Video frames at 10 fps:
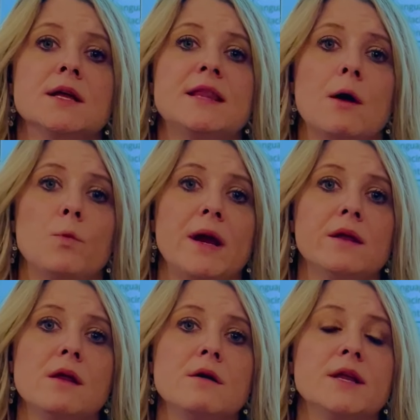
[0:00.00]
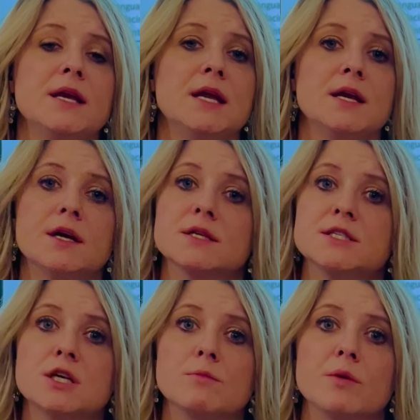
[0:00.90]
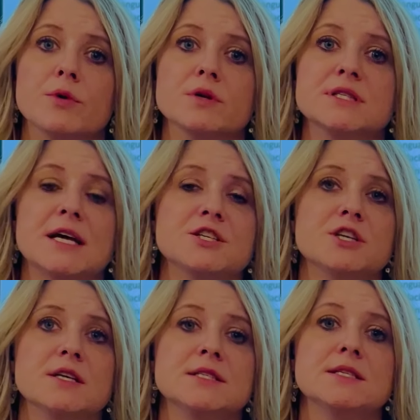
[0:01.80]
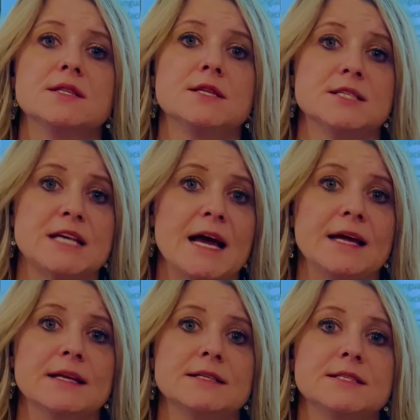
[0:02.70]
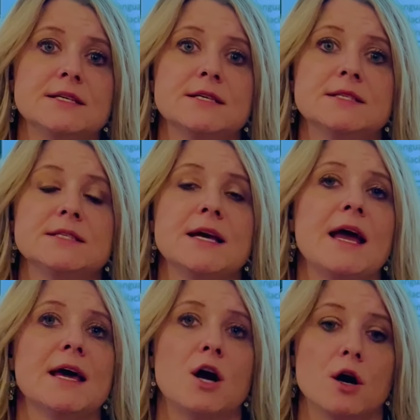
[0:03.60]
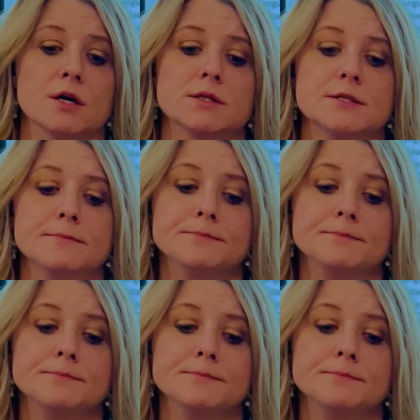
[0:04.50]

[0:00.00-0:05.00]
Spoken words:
that regularly need consumables, such as the sciences and art.